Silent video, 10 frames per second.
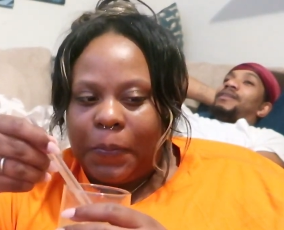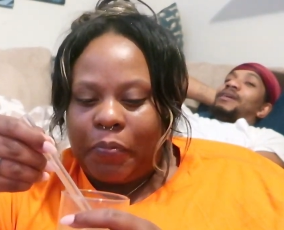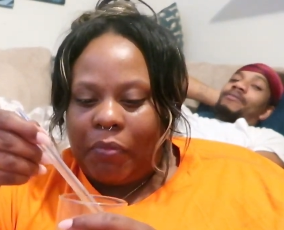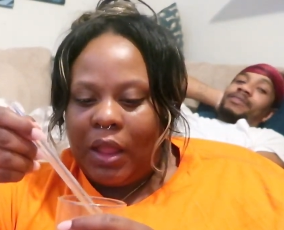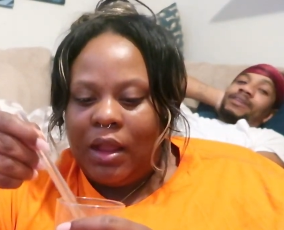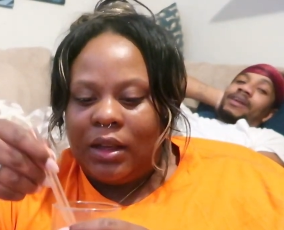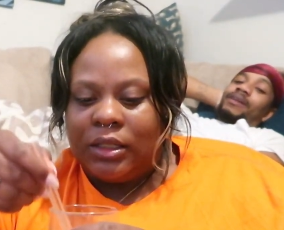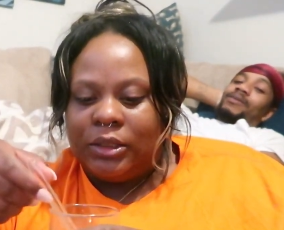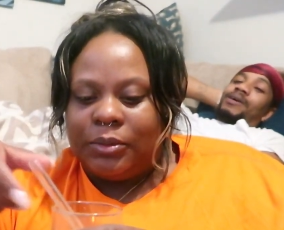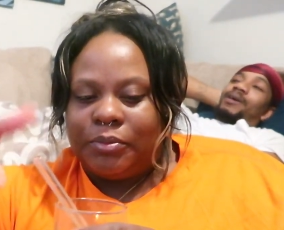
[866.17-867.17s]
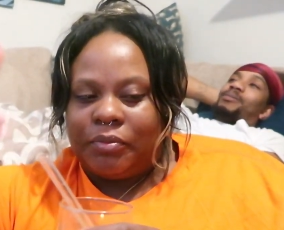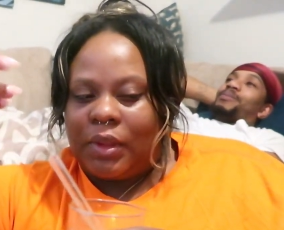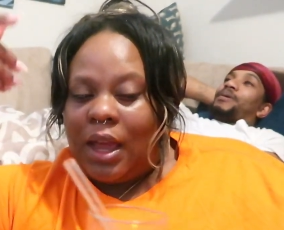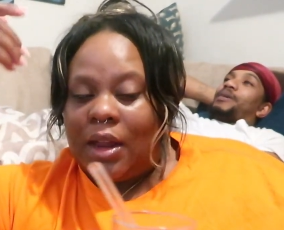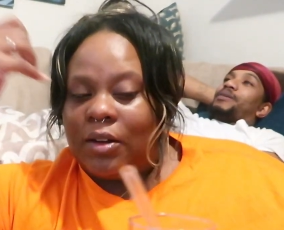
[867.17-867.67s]
Speaker 1: Definitely not.
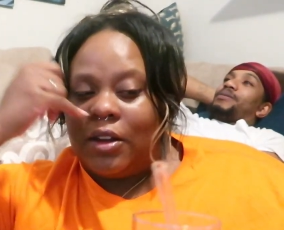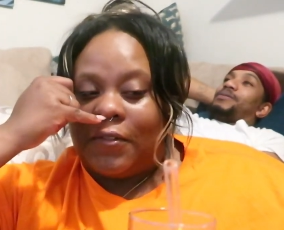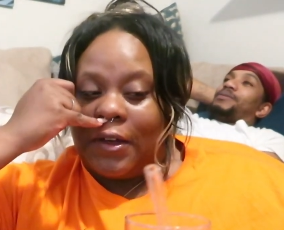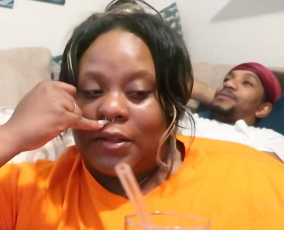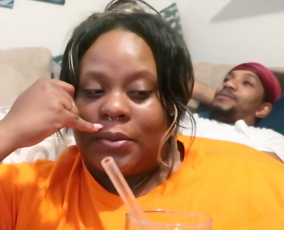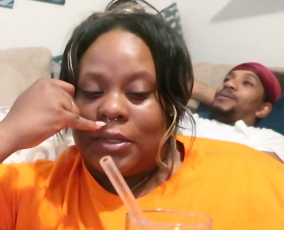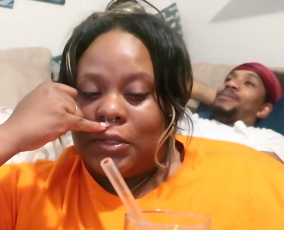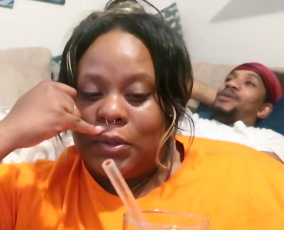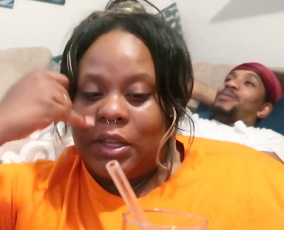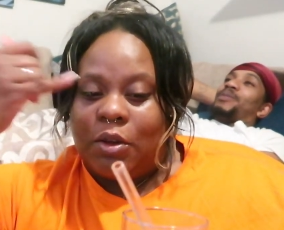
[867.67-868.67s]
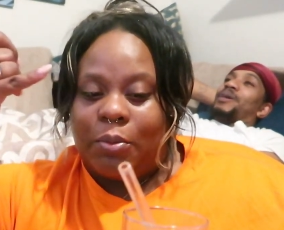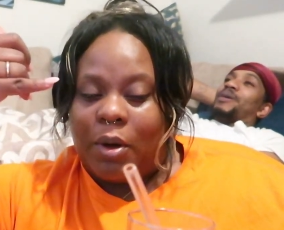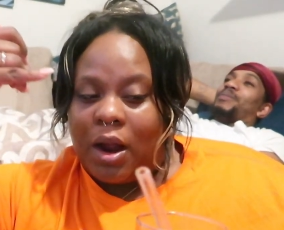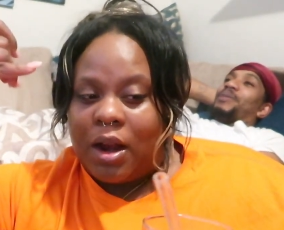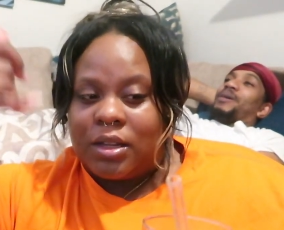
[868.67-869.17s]
I don't know if I was supposed to do equal
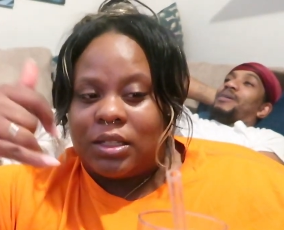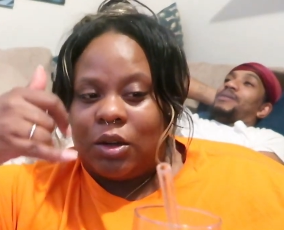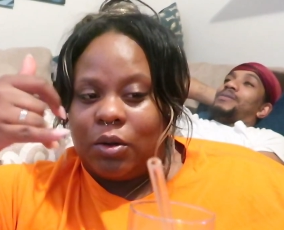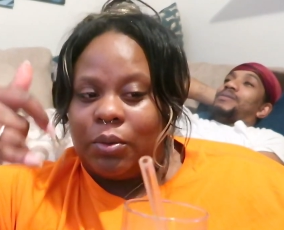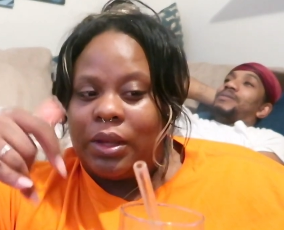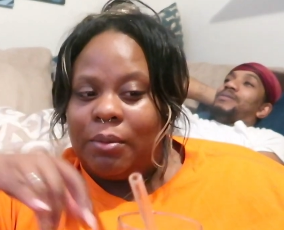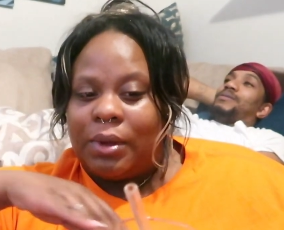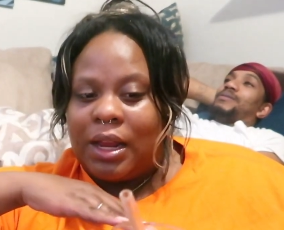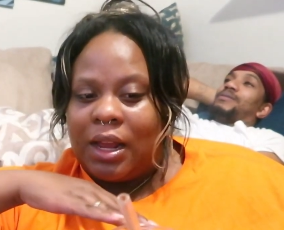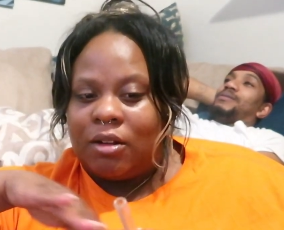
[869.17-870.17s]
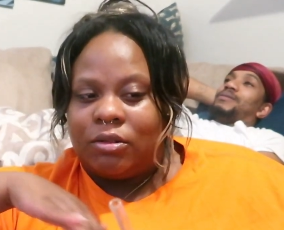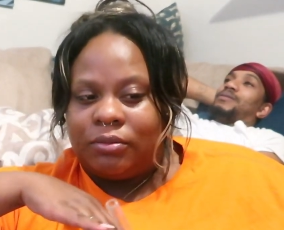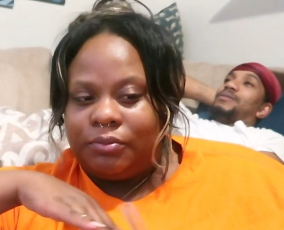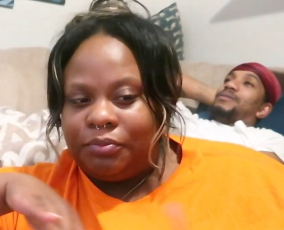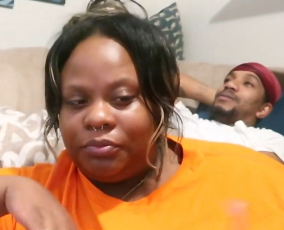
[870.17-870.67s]
parts or what, but I don't